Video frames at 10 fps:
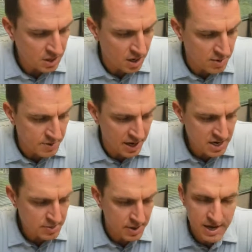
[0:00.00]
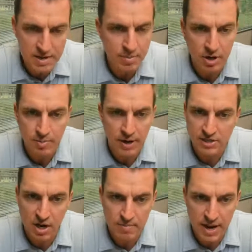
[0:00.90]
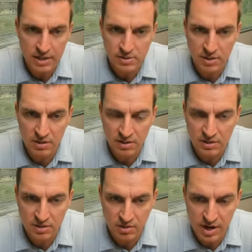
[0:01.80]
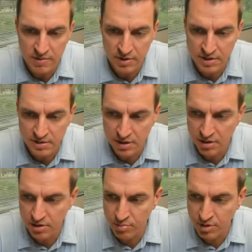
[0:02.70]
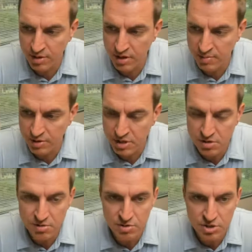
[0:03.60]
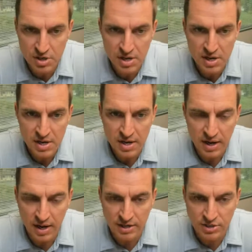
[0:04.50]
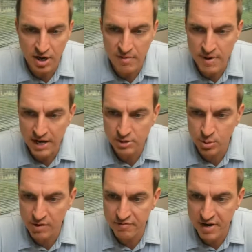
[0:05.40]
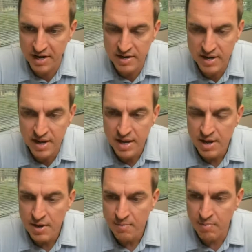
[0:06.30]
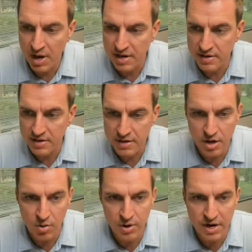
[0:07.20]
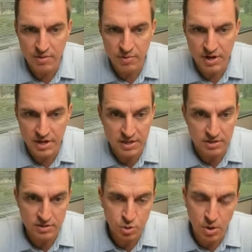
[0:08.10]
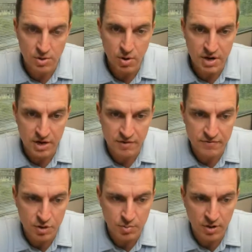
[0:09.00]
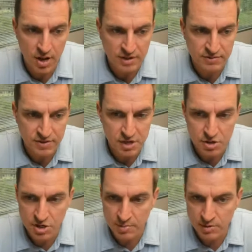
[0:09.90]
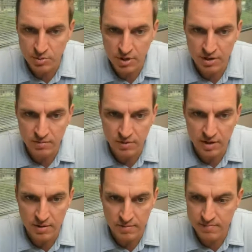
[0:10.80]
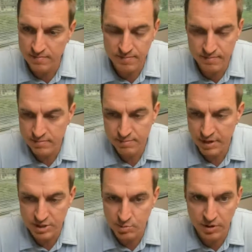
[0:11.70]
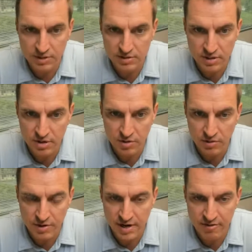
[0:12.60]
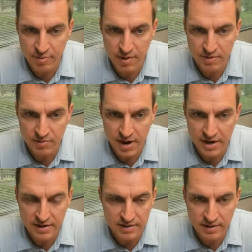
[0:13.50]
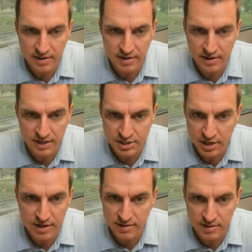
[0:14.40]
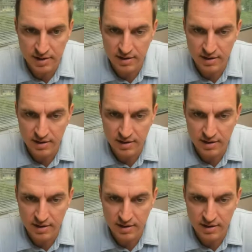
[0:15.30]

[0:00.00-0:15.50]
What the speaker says: Any book by John Maxwell is a great one. I'm a huge John Maxwell fan, but when it in 21 Irrefutable Laws of Leadership is one of the best books that you could read. I've probably read it a ton,